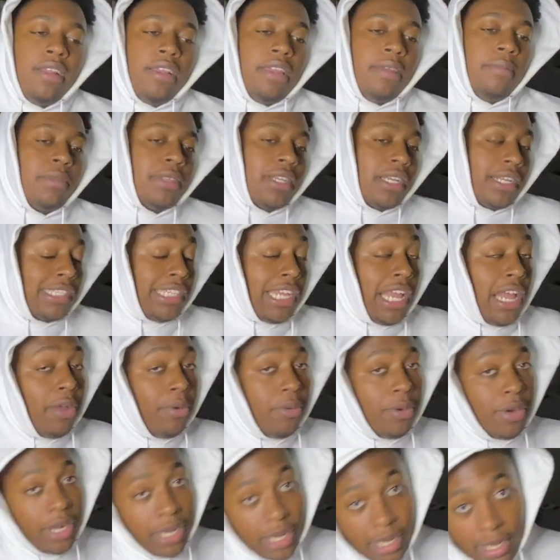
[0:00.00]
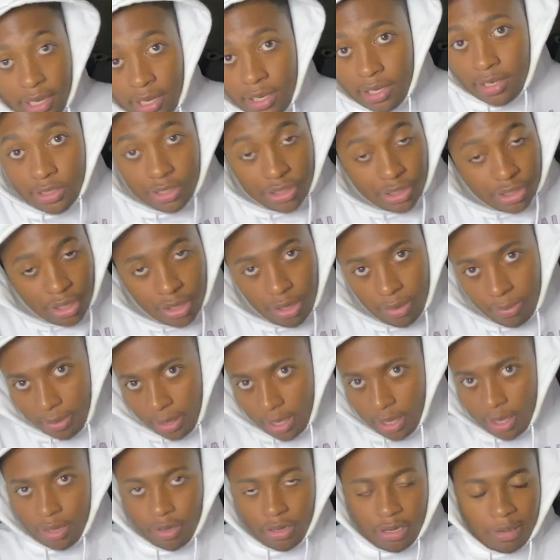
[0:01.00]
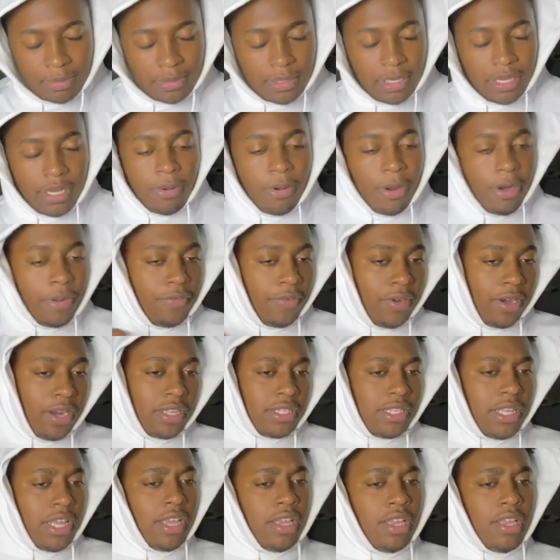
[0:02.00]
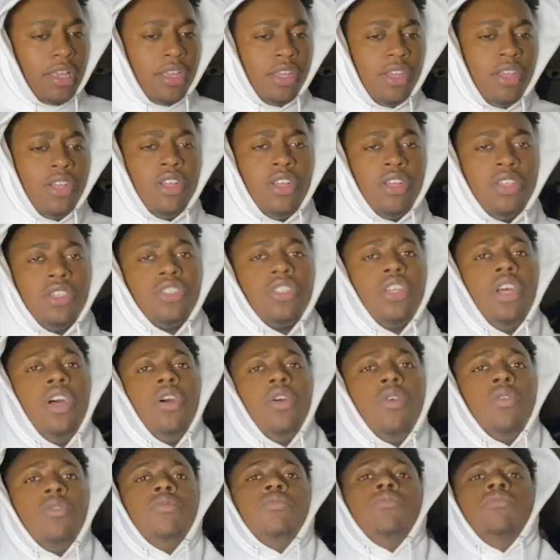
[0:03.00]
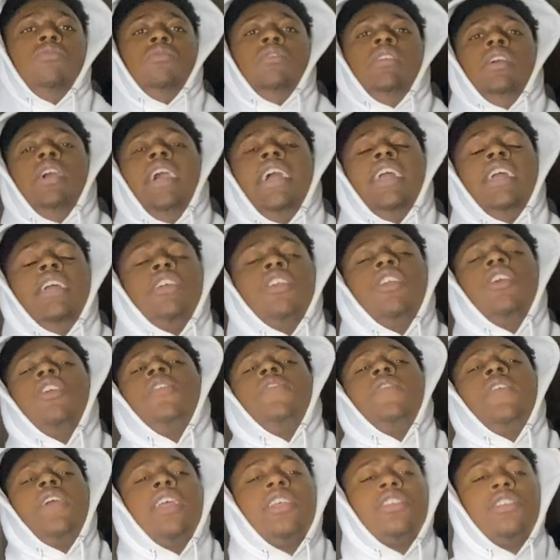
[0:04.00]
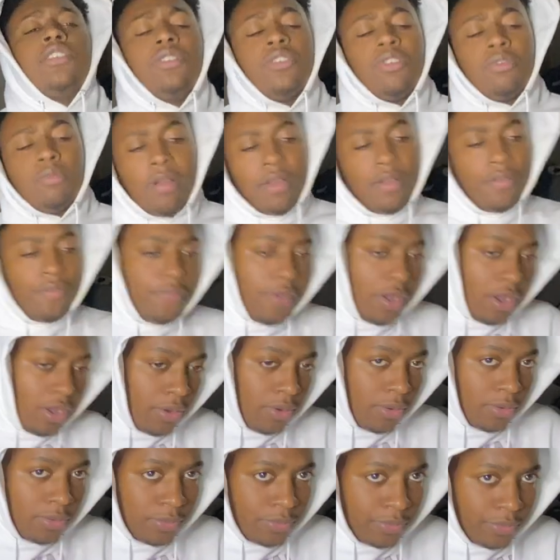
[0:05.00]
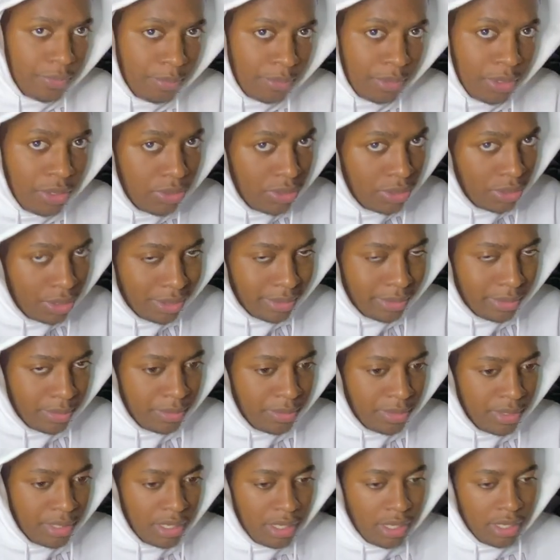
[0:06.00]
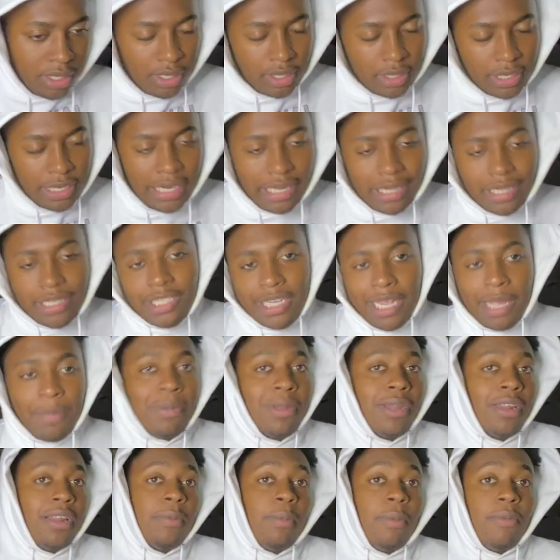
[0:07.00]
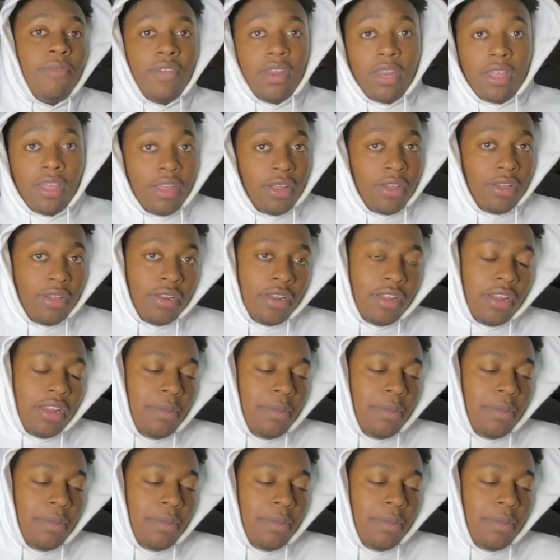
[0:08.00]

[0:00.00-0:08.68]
Let me take a shower, eat, and let's go to bed. You know what I'm saying? Get ready for the next thing? So I get a notification through my phone from YouTube. DDG had put up a video.